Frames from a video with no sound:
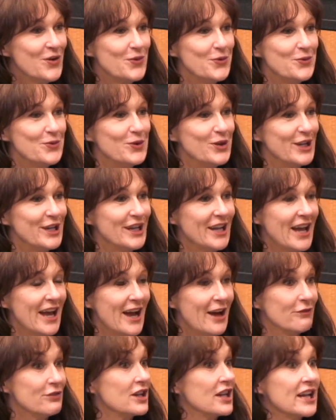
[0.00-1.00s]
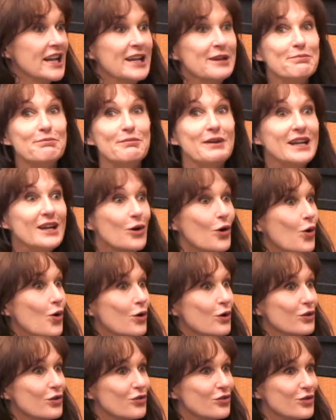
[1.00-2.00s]
We have the Glenn Miller
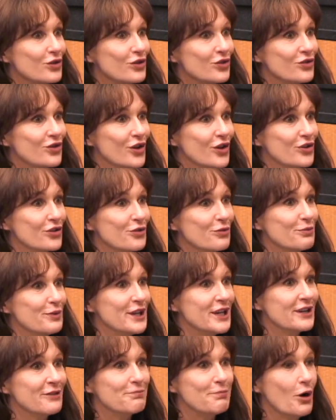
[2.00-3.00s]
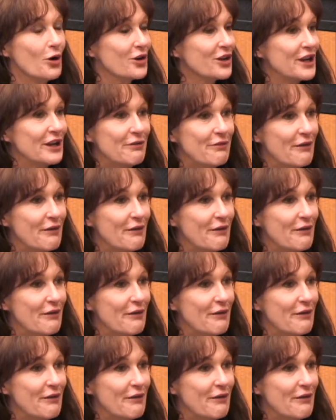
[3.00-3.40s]
Orchestra is going to be at Bartley